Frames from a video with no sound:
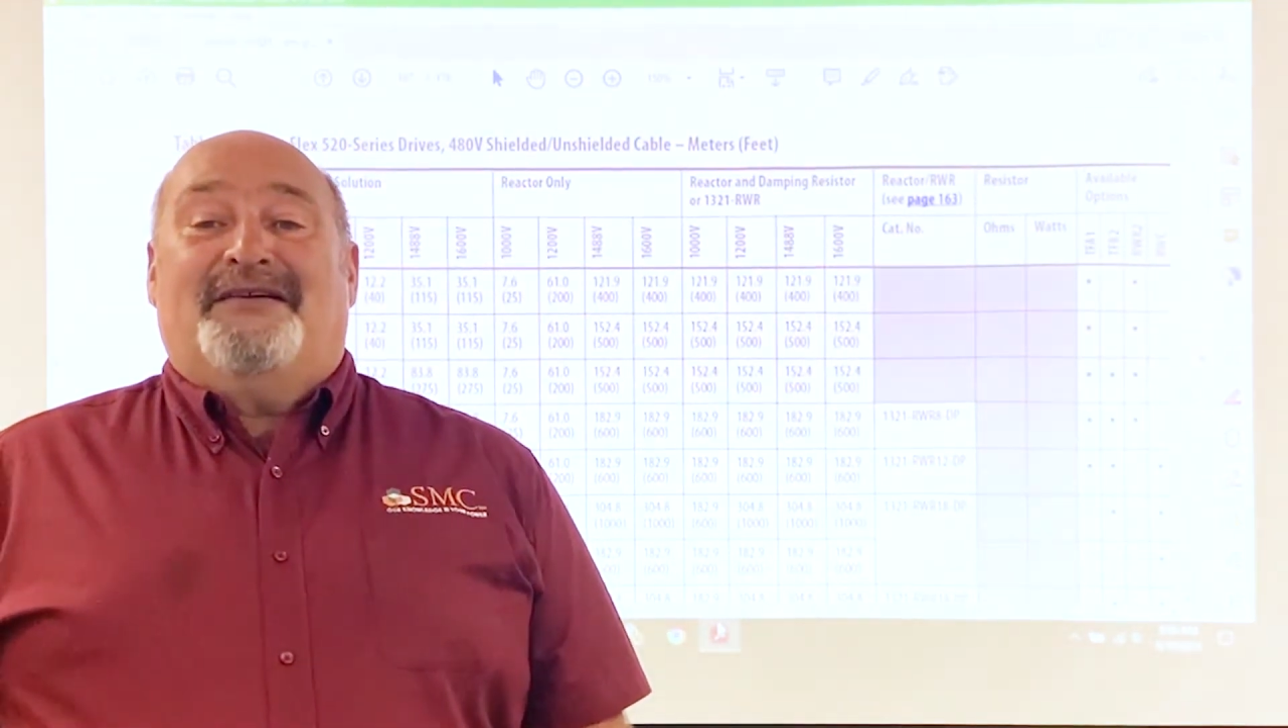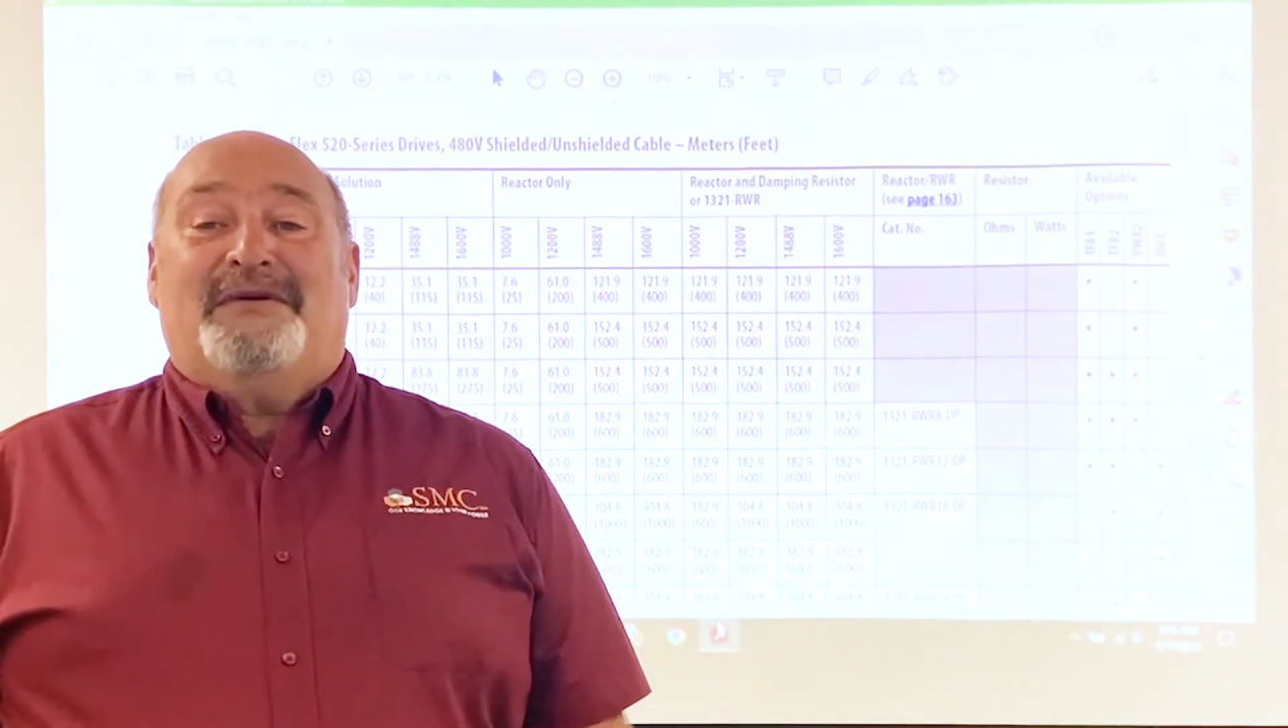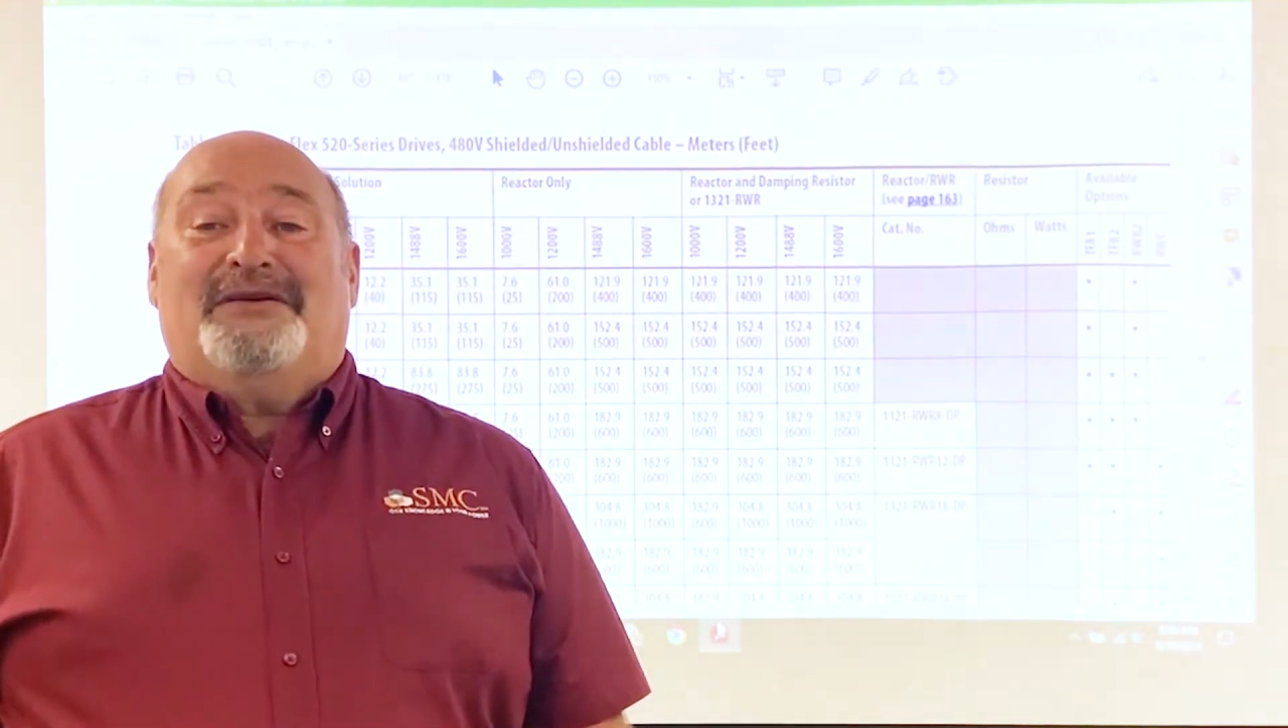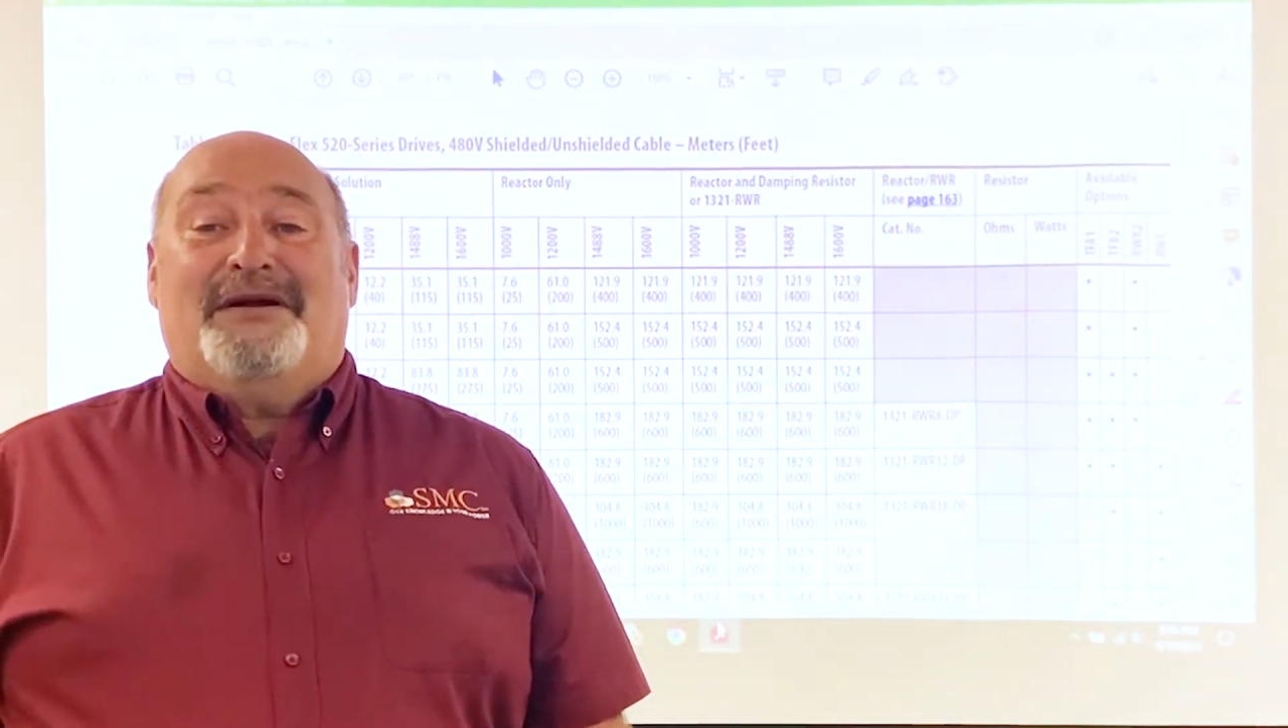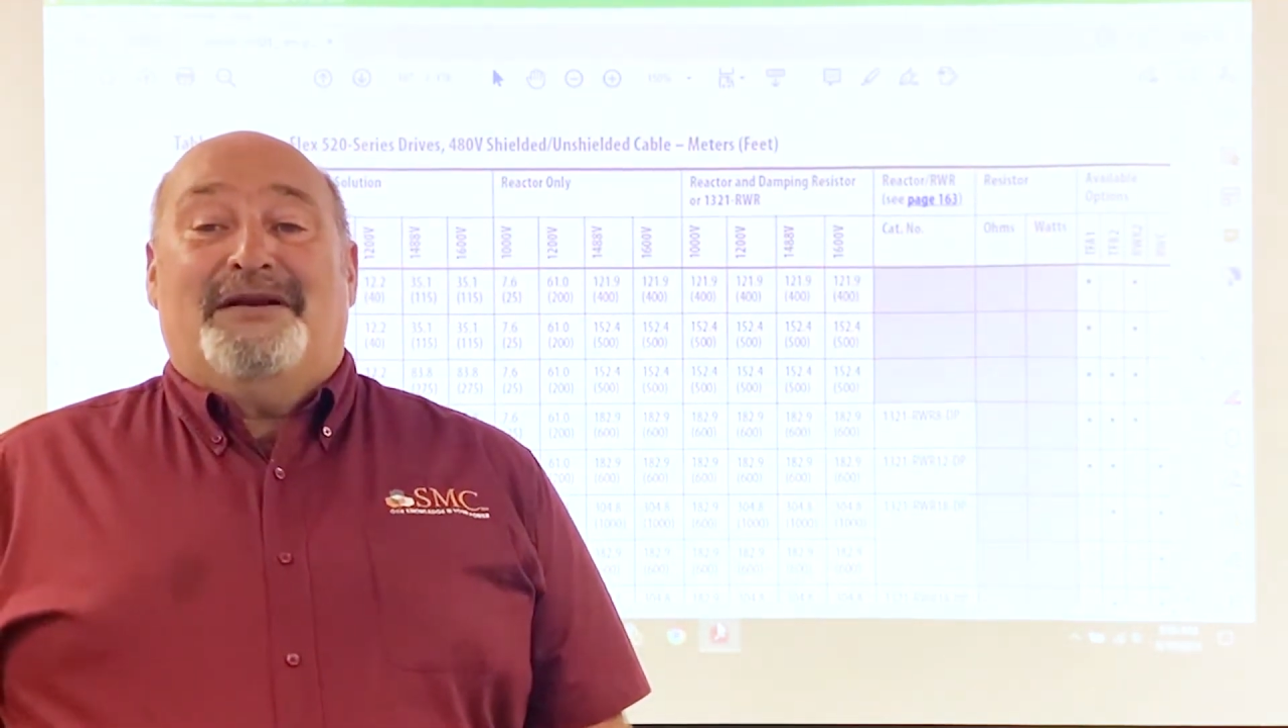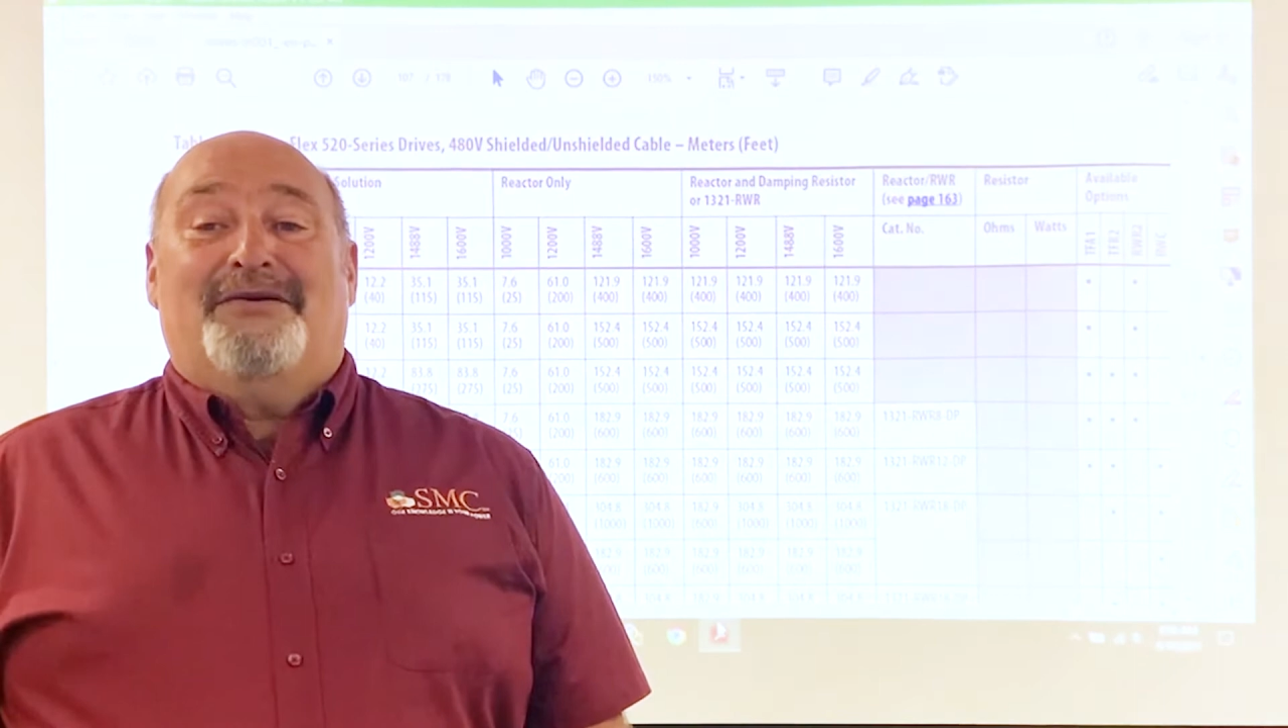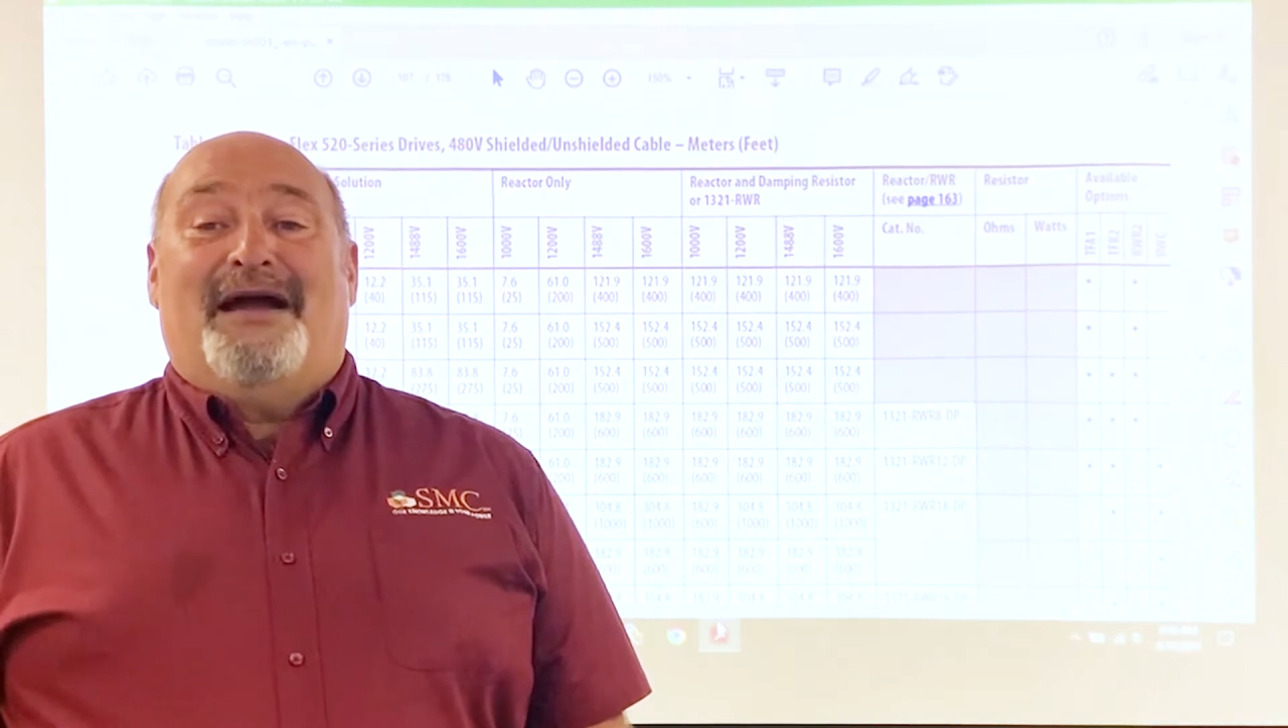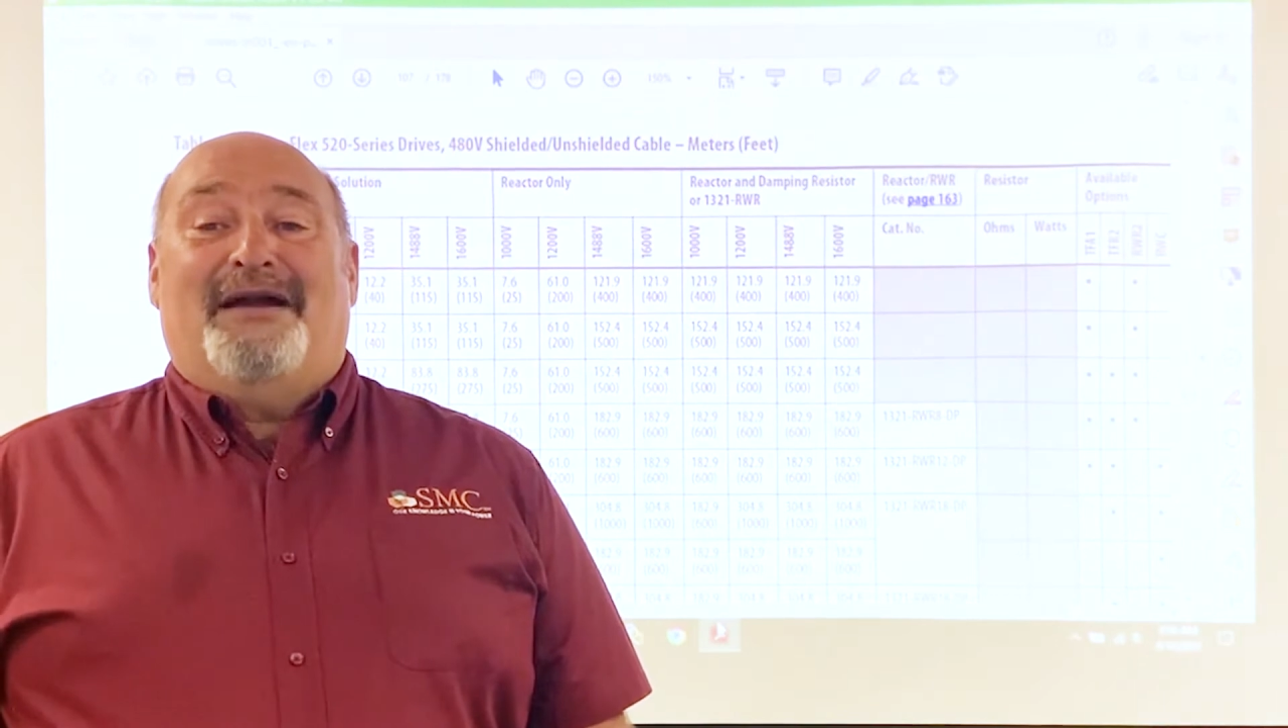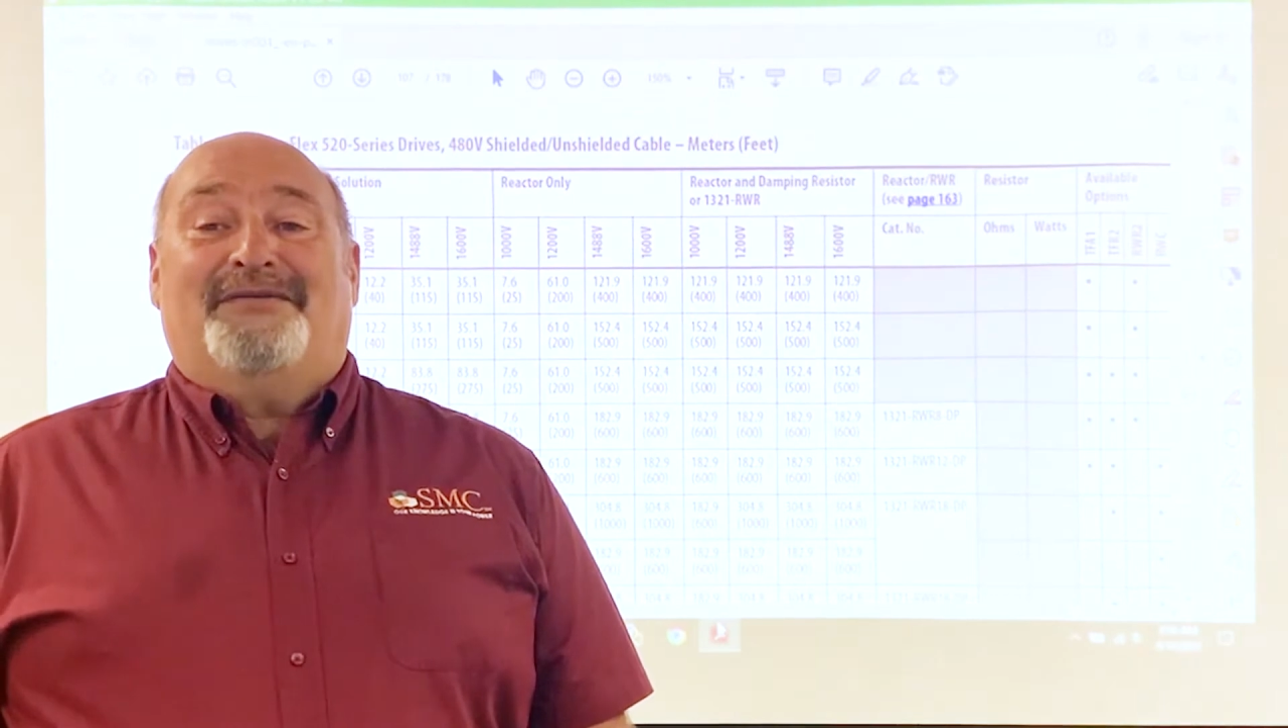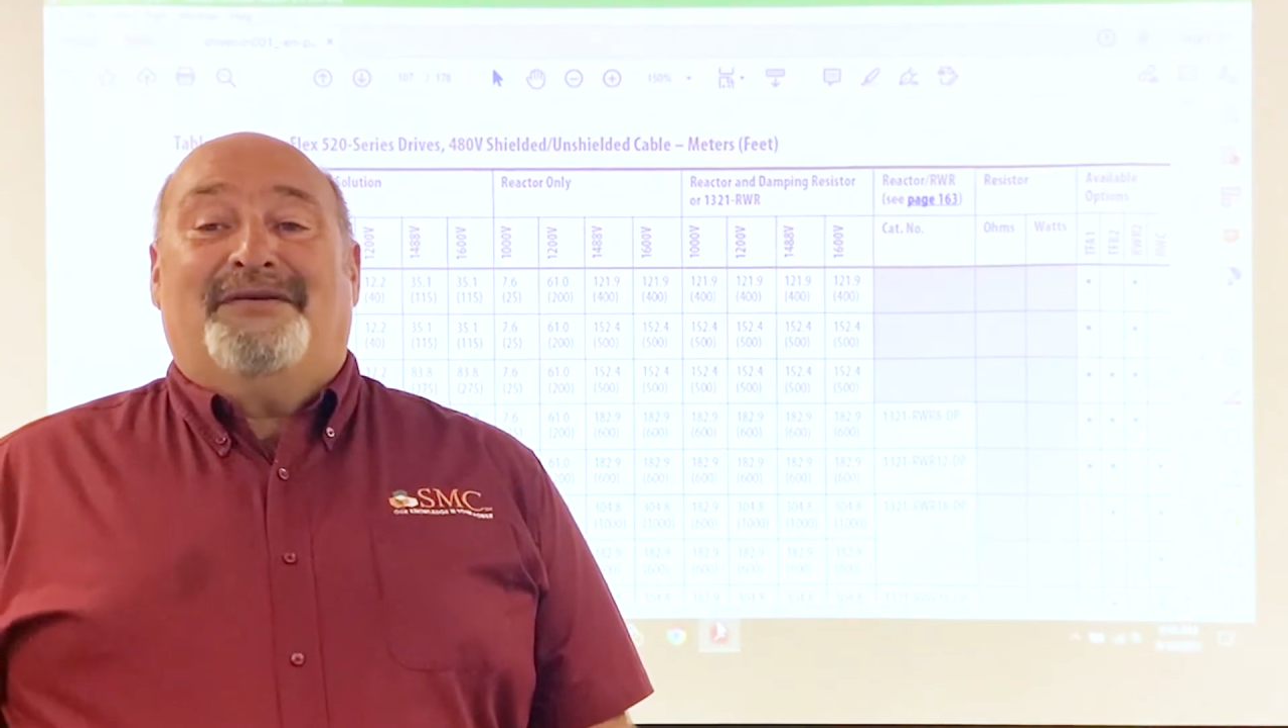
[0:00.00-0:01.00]
between
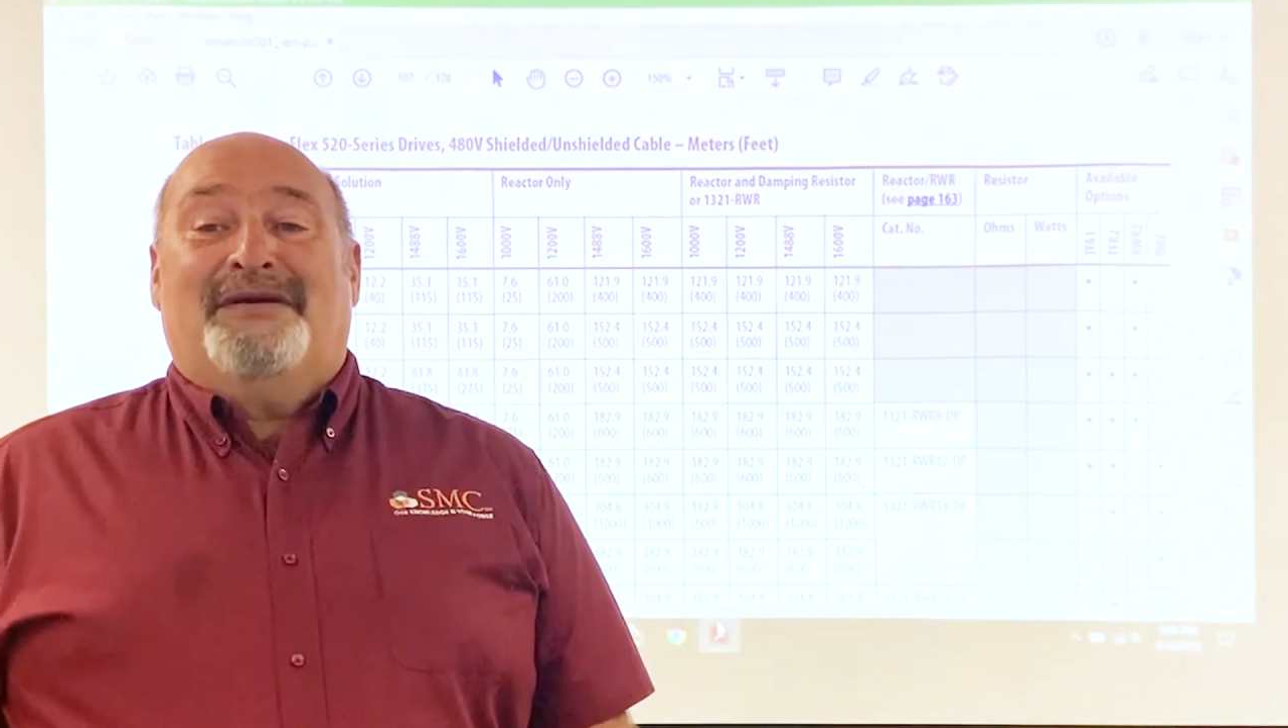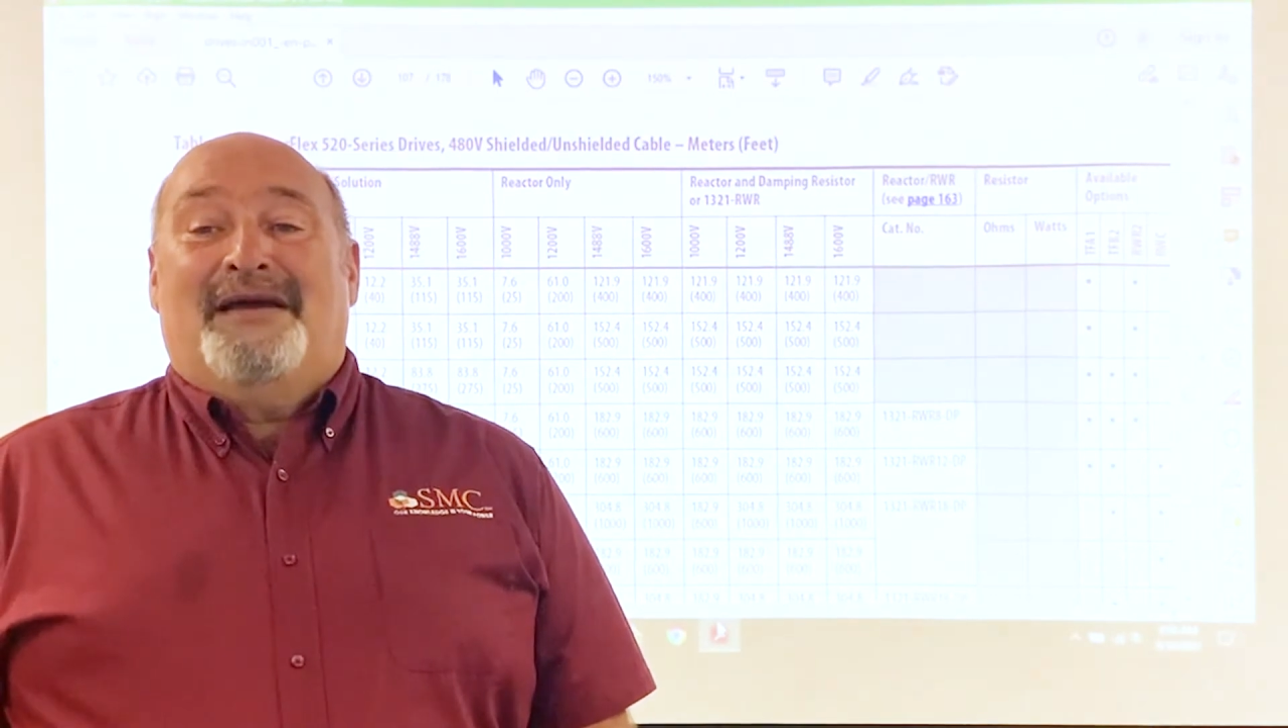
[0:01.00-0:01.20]
drives.